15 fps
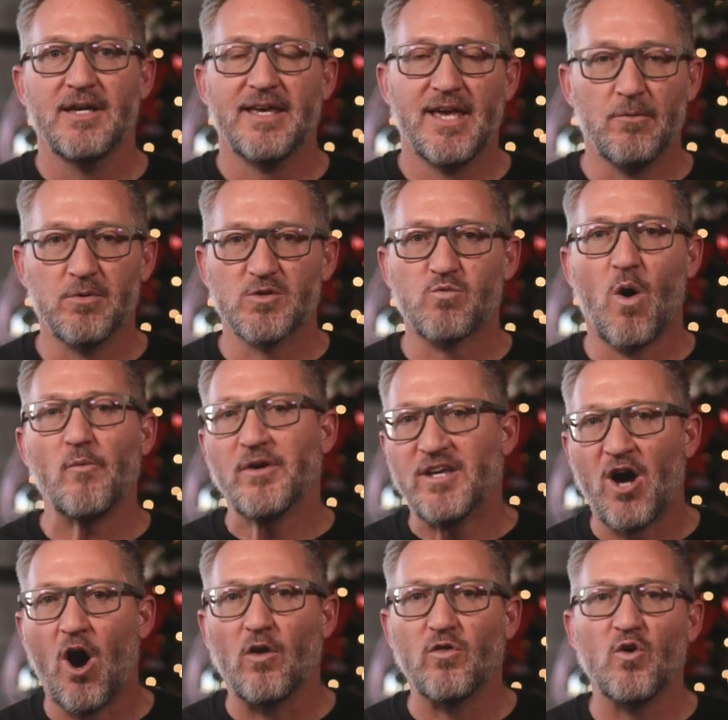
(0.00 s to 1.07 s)
It was what we
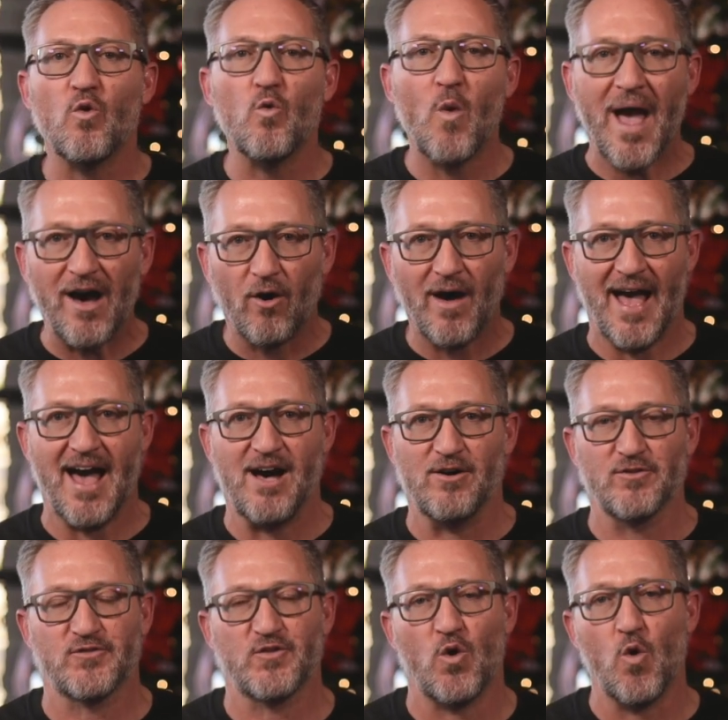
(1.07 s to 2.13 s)
called the well
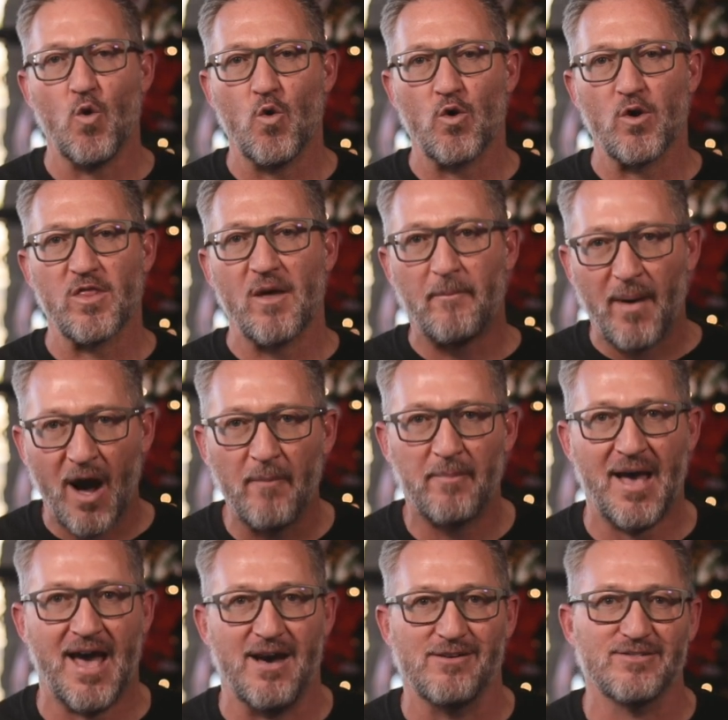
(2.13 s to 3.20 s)
house or the pump
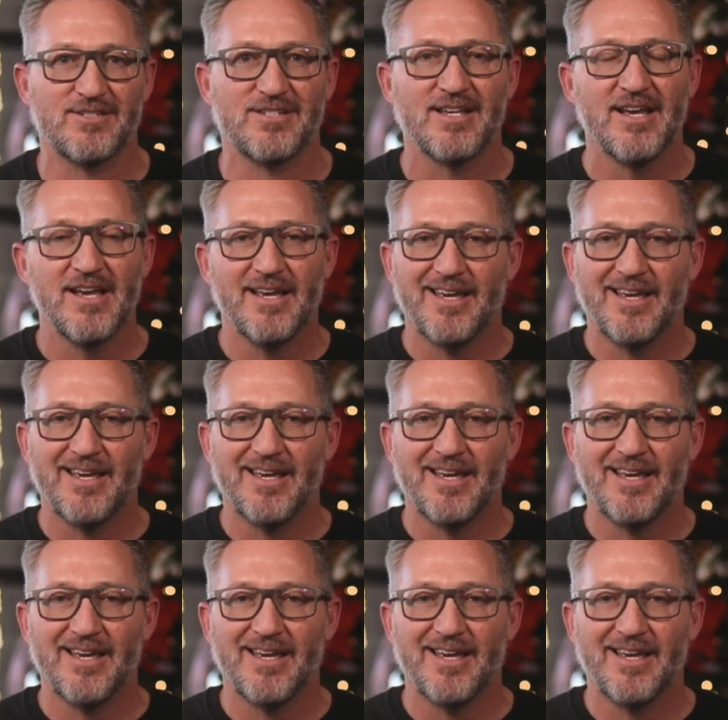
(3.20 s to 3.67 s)
house.